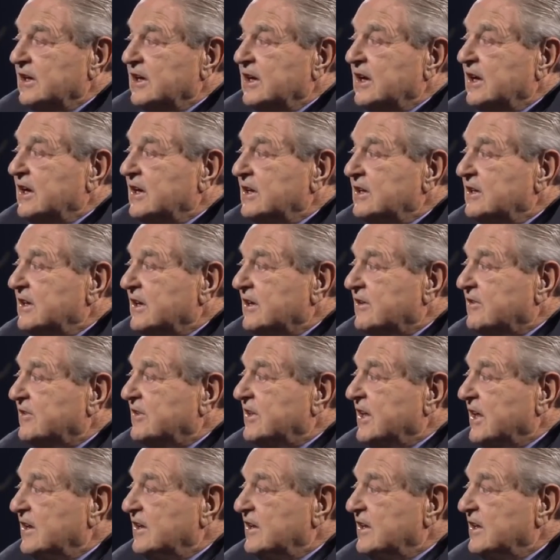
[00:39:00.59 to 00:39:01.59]
and
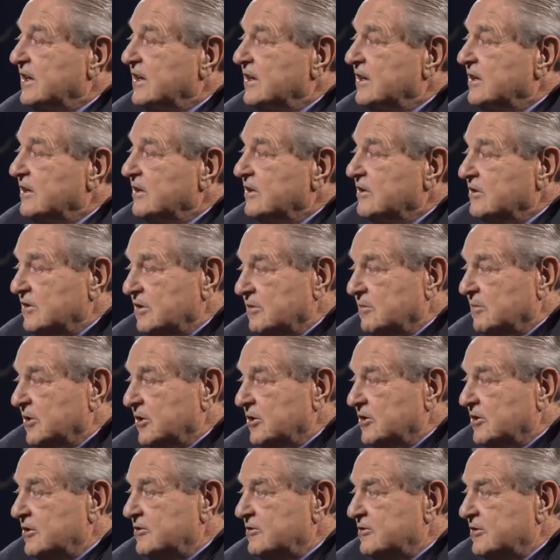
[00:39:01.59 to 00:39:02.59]
extending the
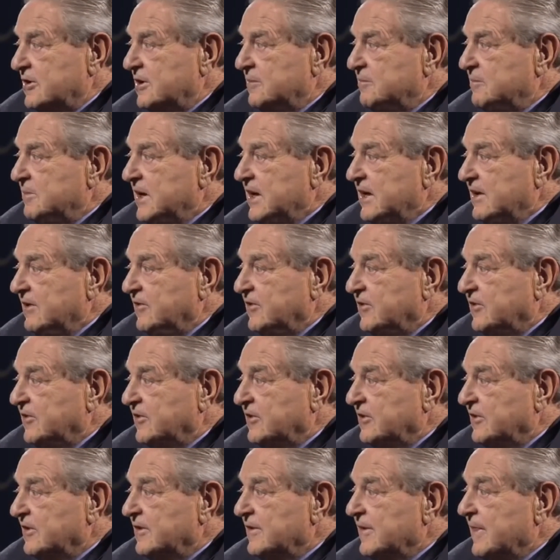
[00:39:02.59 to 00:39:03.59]
monetary
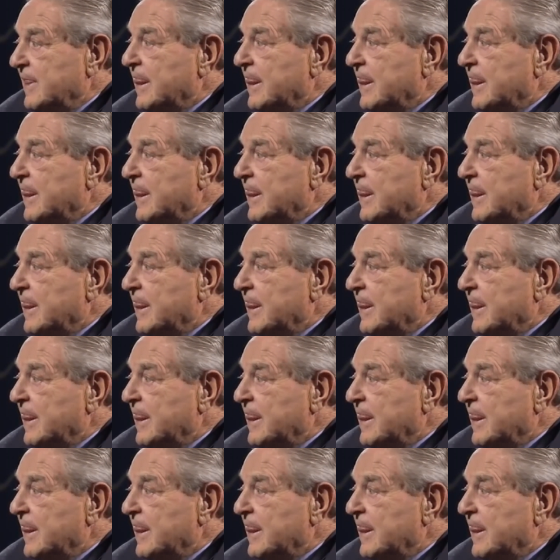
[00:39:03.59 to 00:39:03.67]
base.